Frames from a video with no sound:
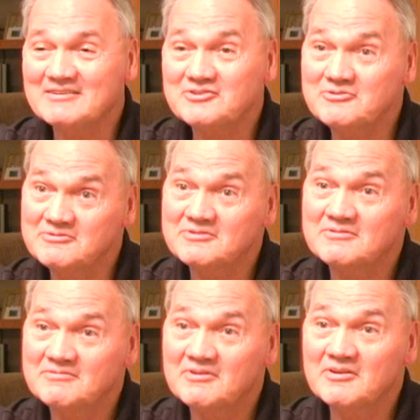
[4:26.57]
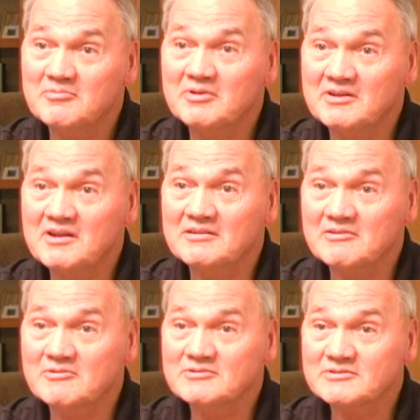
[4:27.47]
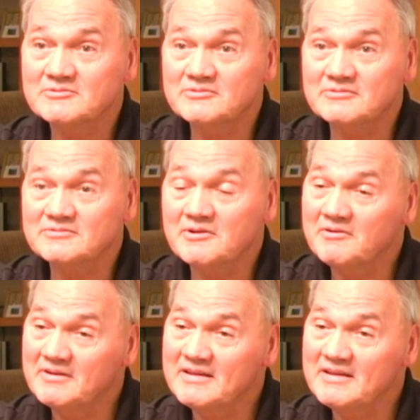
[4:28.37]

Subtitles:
choose deliberately not to go to school. So, and